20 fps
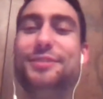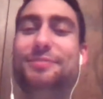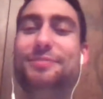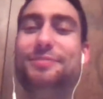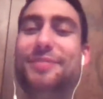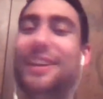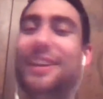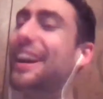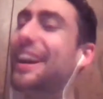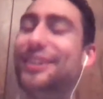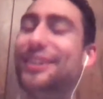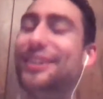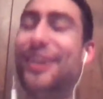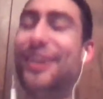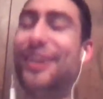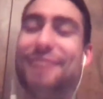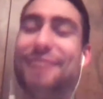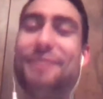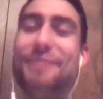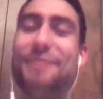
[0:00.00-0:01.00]
I don't know.
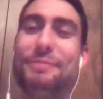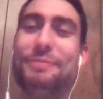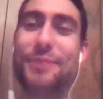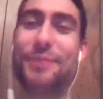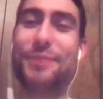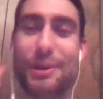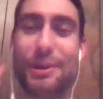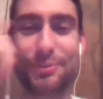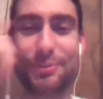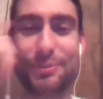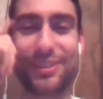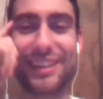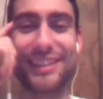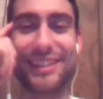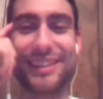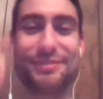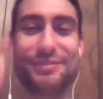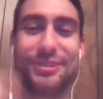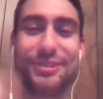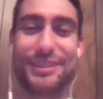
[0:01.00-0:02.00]
A couple of things
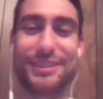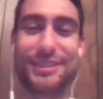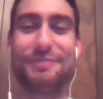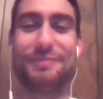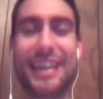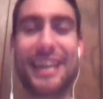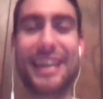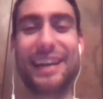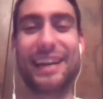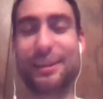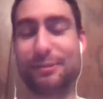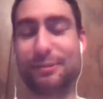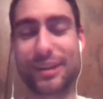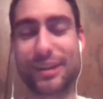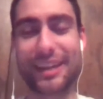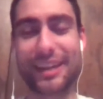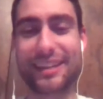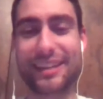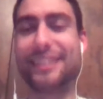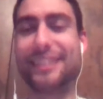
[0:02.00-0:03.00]
have clicked in my head
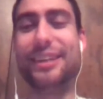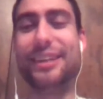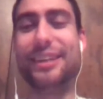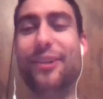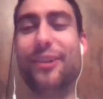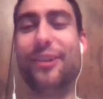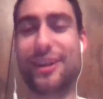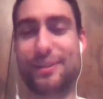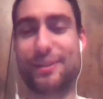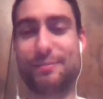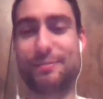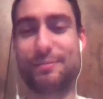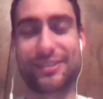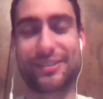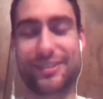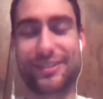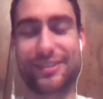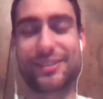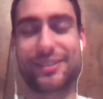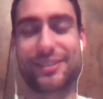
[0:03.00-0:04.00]
where I could go on
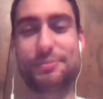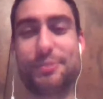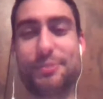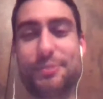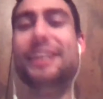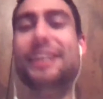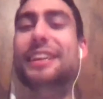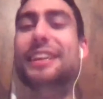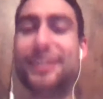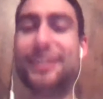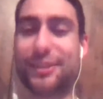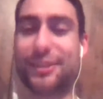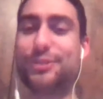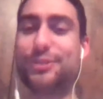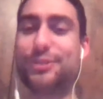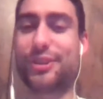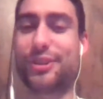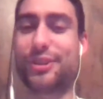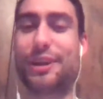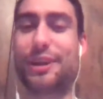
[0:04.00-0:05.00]
about this, but
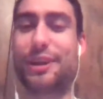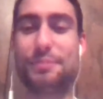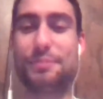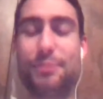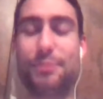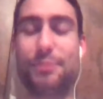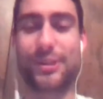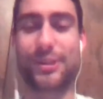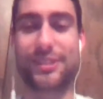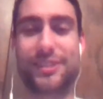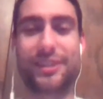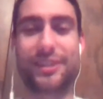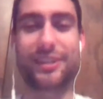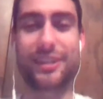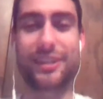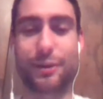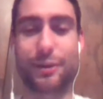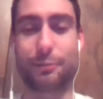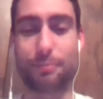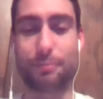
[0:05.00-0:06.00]
those are a couple points
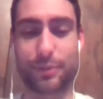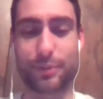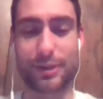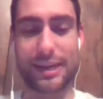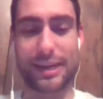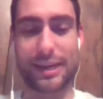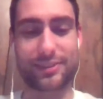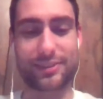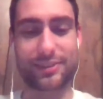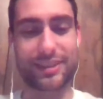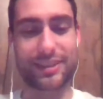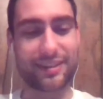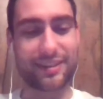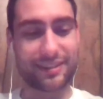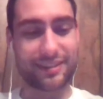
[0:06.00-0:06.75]
I'll put out there.